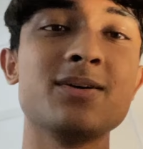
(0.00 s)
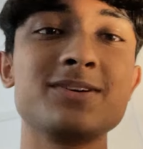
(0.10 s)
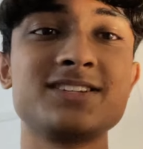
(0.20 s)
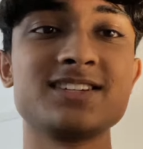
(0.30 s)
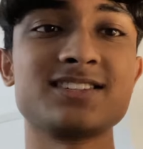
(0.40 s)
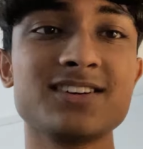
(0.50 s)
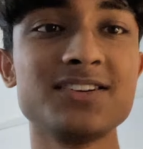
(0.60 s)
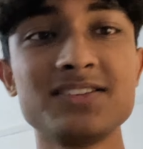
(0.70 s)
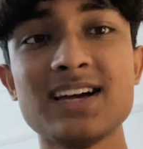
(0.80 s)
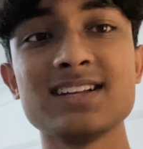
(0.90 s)
which is
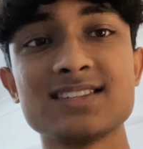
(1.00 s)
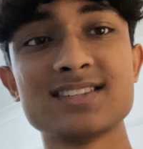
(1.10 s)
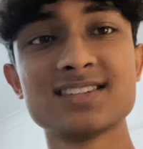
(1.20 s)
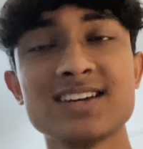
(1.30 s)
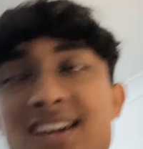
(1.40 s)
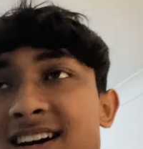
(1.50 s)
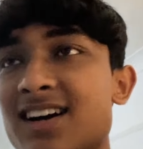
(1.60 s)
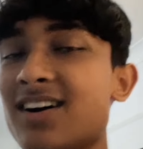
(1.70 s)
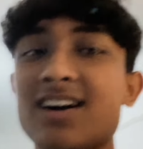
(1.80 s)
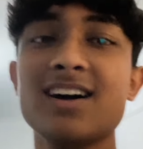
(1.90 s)
good. That's,
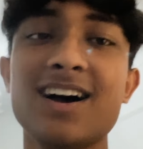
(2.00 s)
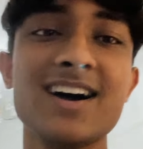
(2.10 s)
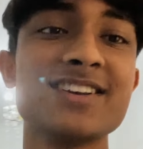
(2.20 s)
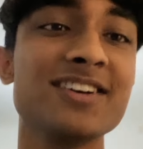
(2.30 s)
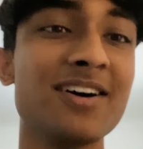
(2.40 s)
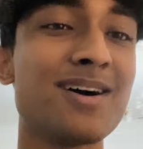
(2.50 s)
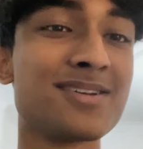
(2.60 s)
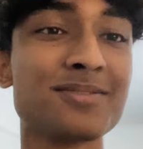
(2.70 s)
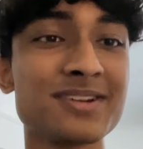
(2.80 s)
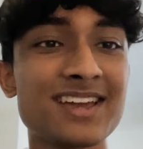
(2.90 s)
I don't know, I
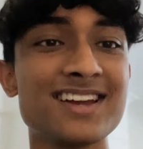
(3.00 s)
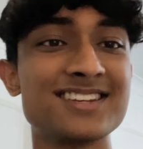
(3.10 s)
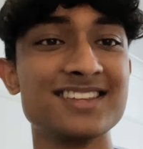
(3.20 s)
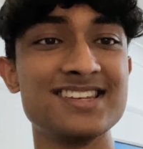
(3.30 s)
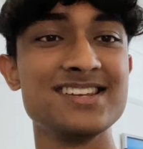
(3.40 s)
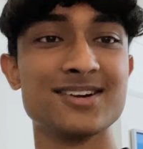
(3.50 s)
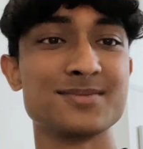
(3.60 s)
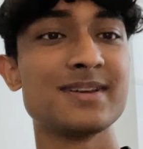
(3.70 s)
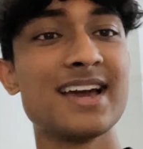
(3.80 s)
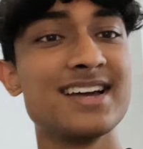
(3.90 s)
don't want to get into the details,
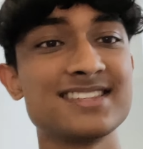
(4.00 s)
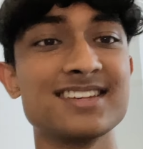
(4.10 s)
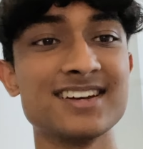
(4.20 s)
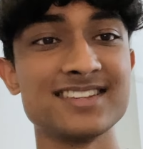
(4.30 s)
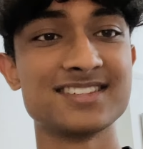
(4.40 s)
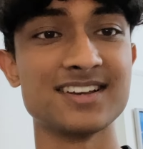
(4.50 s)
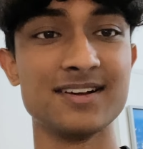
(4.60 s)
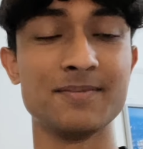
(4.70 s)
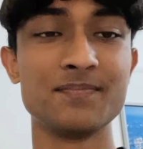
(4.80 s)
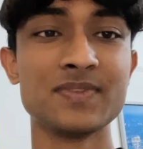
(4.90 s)
but yeah, it's
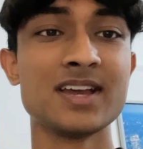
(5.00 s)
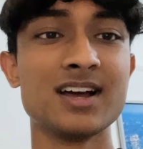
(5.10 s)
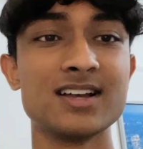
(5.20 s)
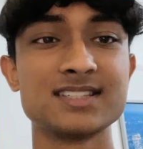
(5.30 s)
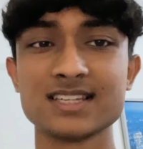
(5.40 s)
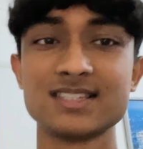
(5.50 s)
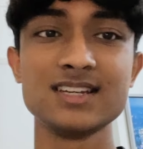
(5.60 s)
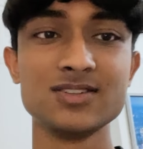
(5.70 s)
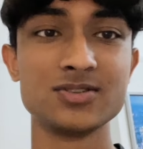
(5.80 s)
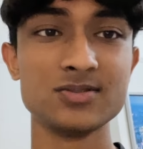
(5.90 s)
a
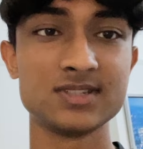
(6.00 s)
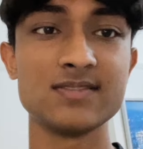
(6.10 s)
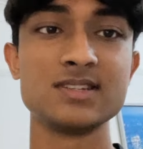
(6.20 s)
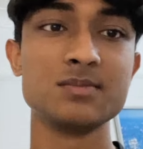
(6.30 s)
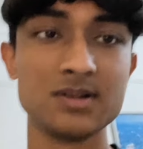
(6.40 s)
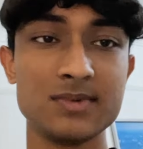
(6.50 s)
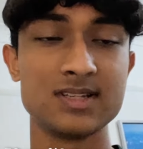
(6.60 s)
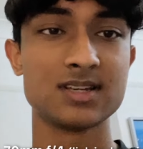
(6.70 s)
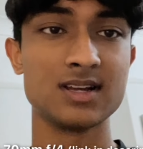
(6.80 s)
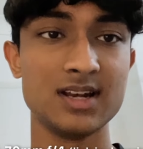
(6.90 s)
16 to
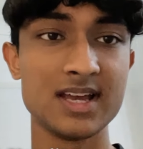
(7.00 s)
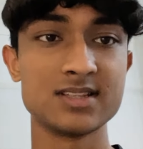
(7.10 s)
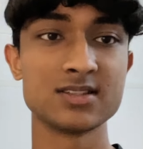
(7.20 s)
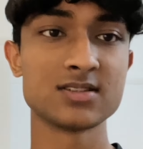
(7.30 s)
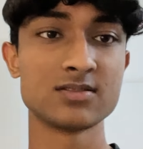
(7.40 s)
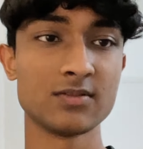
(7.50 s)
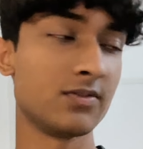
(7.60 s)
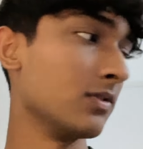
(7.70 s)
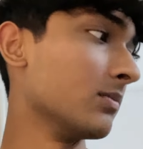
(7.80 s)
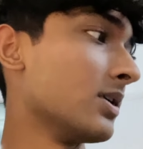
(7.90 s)
70mm lens
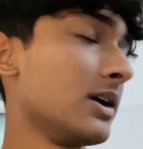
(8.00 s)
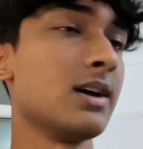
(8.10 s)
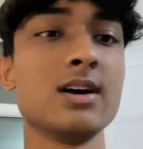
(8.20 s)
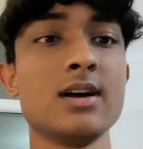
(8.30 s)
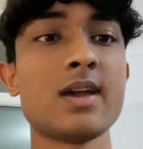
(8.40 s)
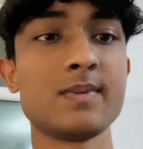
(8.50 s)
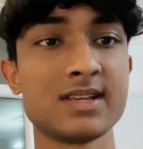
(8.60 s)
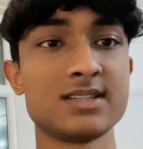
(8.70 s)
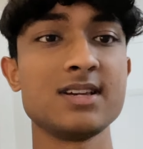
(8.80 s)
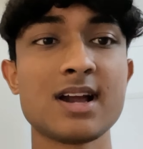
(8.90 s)
for my
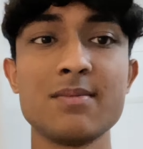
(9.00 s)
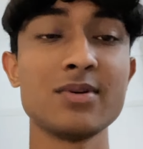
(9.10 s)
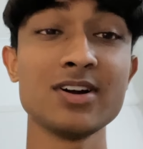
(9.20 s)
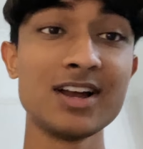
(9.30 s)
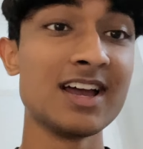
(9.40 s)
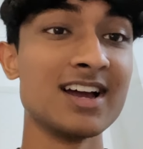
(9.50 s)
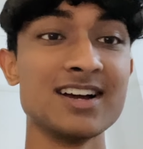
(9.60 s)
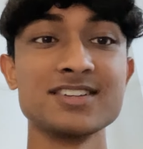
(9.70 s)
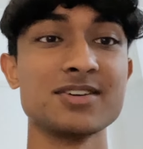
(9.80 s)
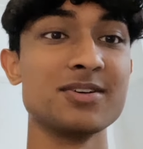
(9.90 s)
APS-C camera.
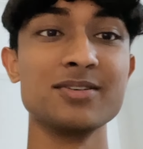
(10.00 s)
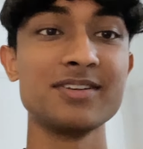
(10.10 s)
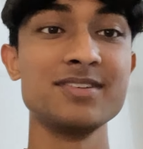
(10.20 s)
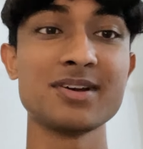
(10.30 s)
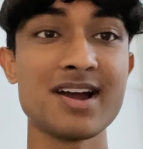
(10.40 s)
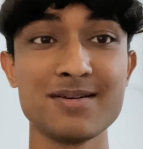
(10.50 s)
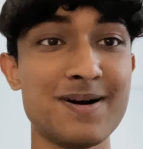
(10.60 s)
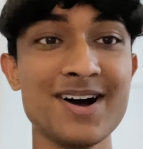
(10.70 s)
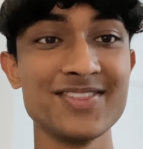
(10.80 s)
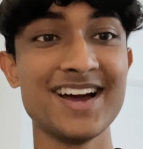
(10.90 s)
So if you care
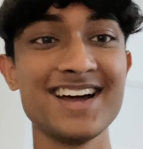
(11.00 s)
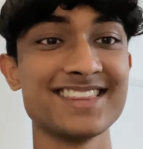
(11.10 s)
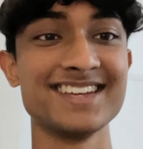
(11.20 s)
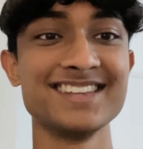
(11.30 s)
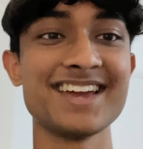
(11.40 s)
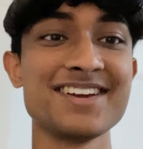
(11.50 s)
about that, then there you